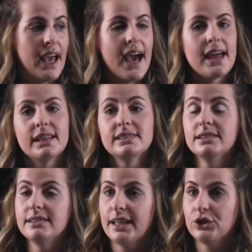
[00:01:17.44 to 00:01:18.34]
And this
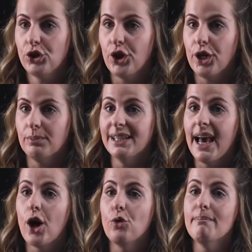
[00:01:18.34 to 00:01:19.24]
is then termed
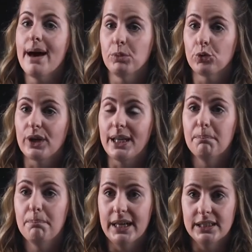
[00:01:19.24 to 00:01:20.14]
our mammary
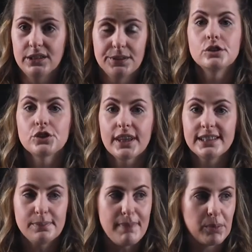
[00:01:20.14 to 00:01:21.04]
bud. So
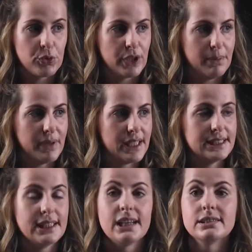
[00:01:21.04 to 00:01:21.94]
this mammary
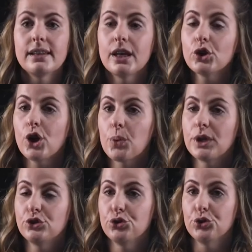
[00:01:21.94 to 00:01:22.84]
bud is then
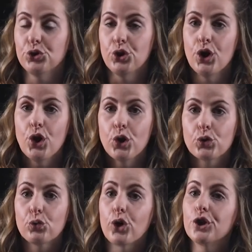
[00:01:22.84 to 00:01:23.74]
going to
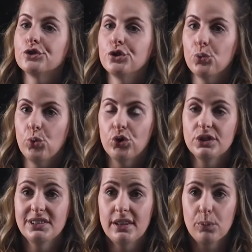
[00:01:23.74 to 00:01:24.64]
grow
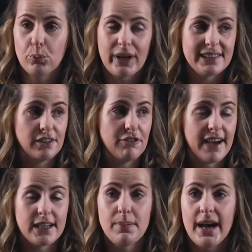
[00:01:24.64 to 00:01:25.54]
towards the breast
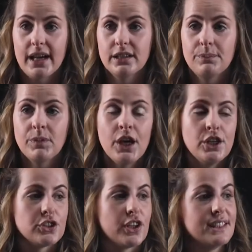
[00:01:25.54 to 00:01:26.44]
fat pad.
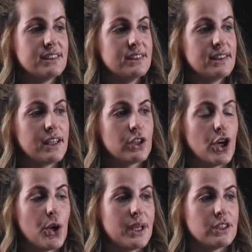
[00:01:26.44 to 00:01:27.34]
So this is then
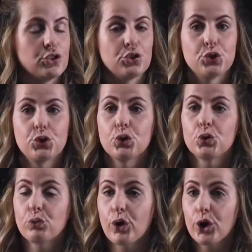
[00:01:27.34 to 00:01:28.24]
going to
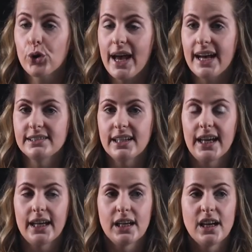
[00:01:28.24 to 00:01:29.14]
grow as
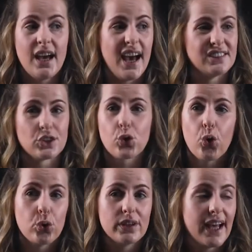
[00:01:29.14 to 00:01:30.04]
a
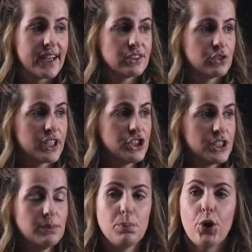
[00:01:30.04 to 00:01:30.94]
cord-like
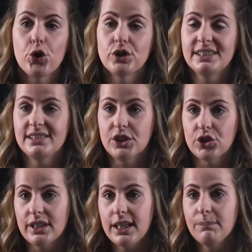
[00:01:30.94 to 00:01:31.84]
structure
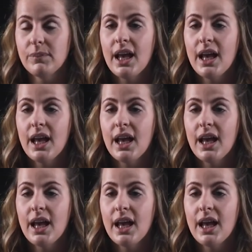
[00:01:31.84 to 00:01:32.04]
posteriorly.